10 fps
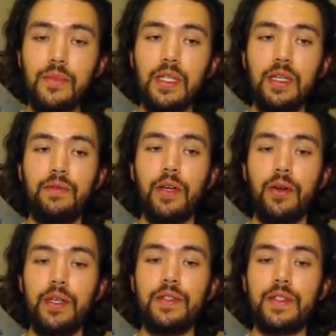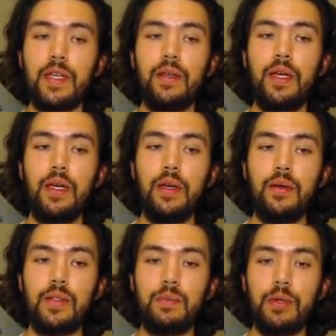If there is
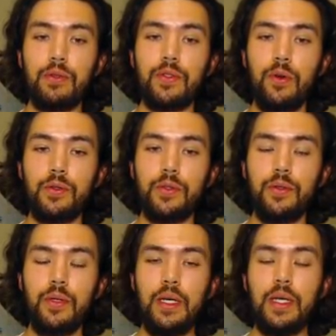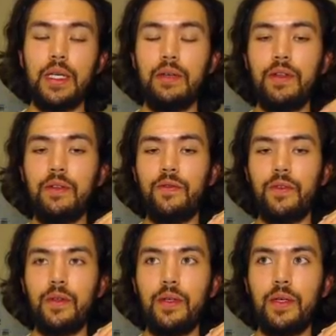Spear Soldier, even if
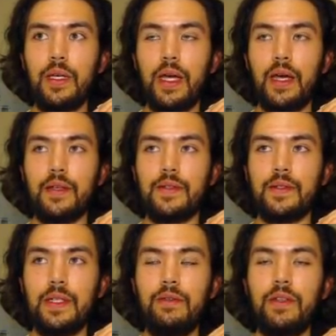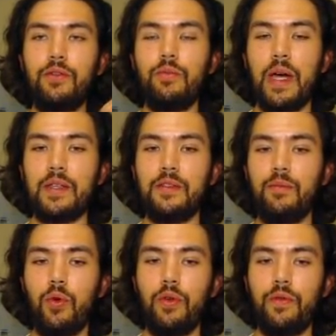you Massive
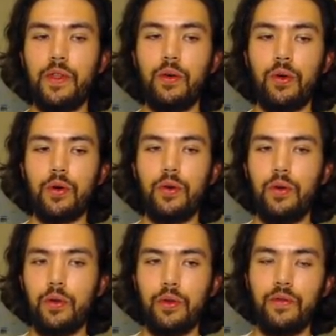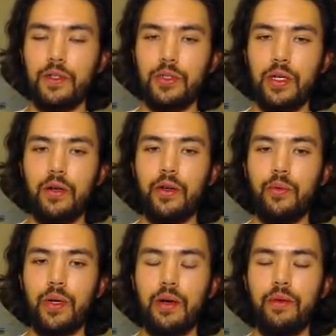Morph the Oracle or the Visionary
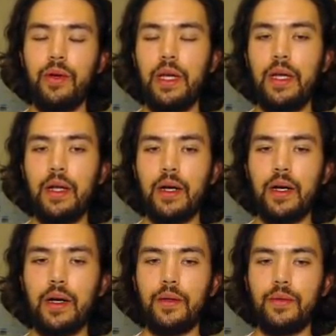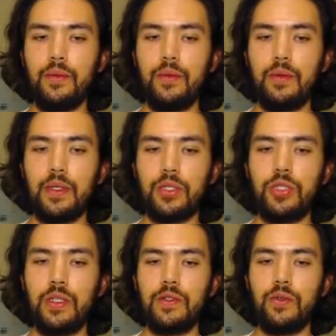or whatever, the
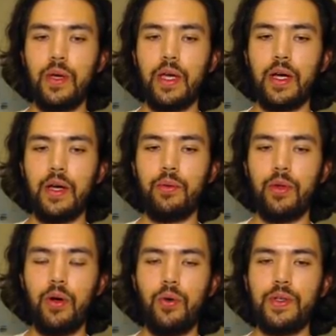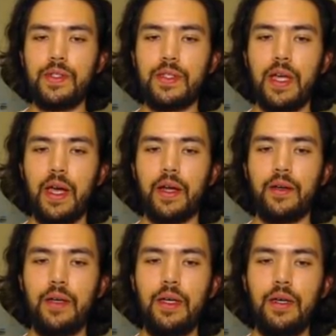Ishizu AI will always attack
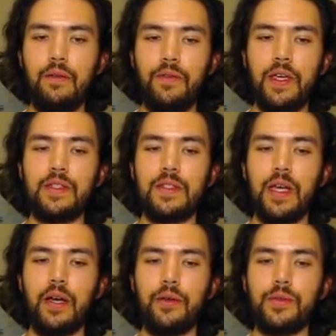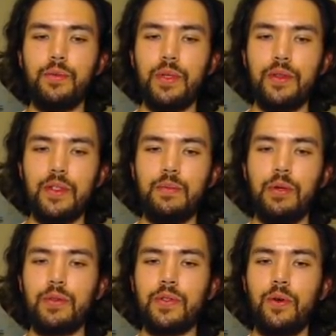face downs with the
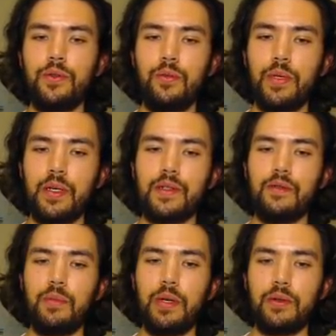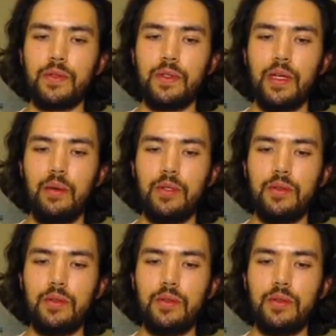Spear Soldier because of the piercing damage.